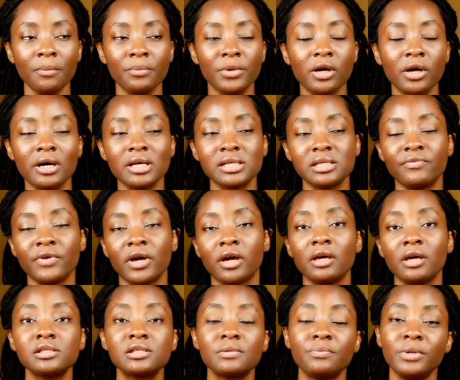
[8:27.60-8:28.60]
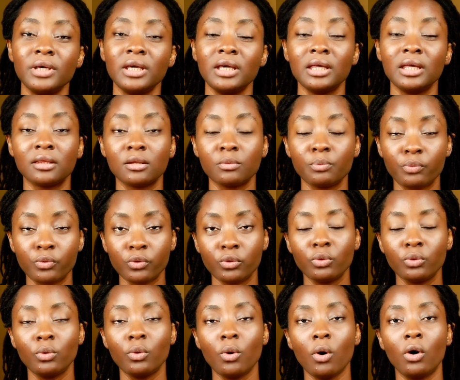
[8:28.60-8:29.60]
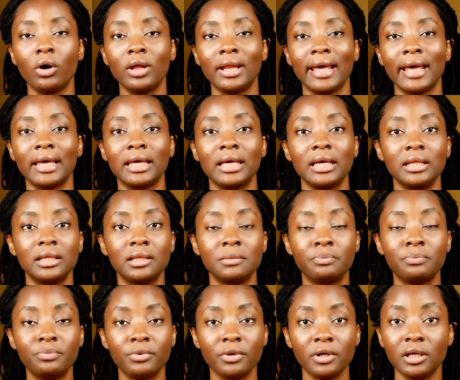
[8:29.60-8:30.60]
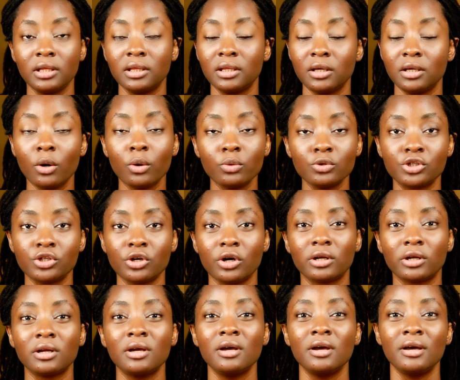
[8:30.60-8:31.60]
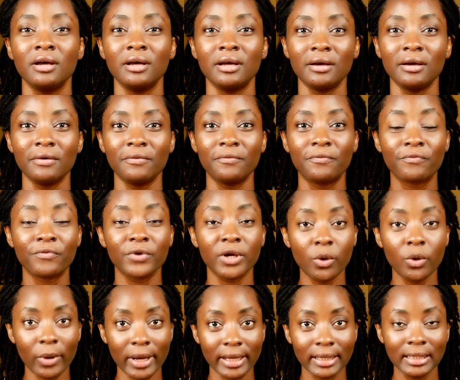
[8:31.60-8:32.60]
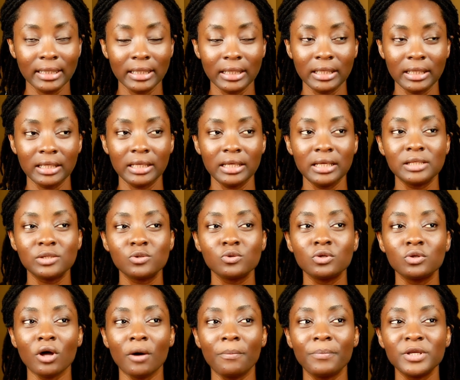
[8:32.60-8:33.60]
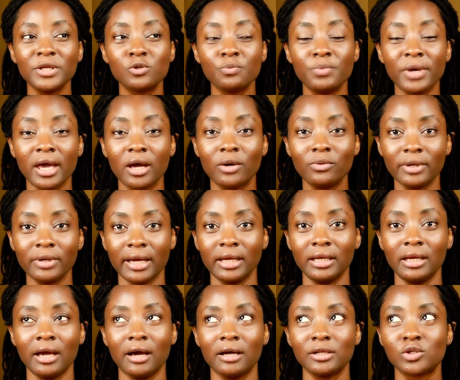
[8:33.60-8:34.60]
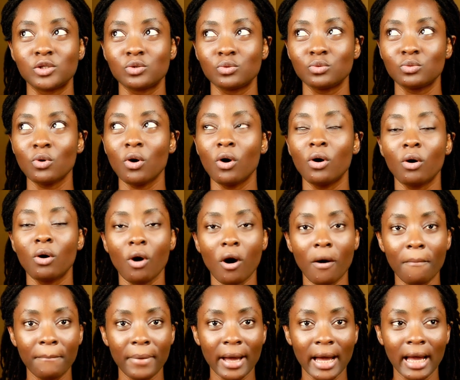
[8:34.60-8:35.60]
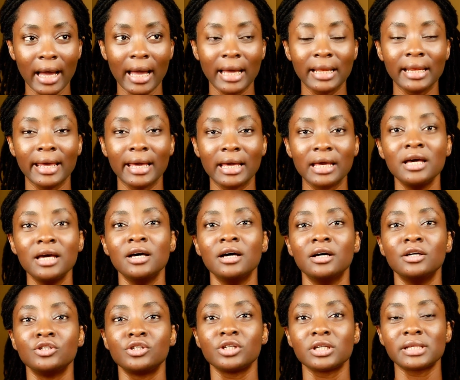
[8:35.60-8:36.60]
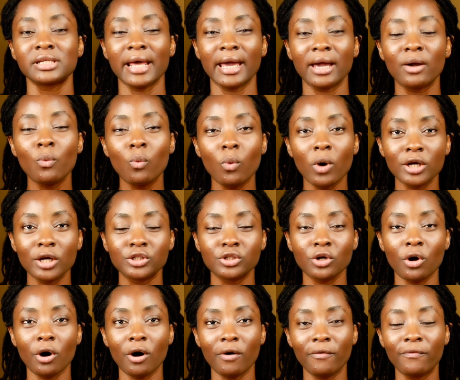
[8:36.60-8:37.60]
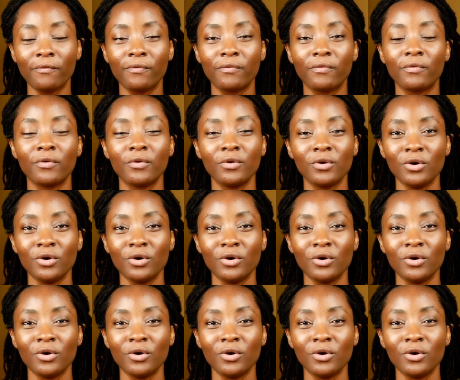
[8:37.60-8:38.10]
because if you're going to be in the pool or like in the ocean frequently, it would be a good idea to come back and like just like wash off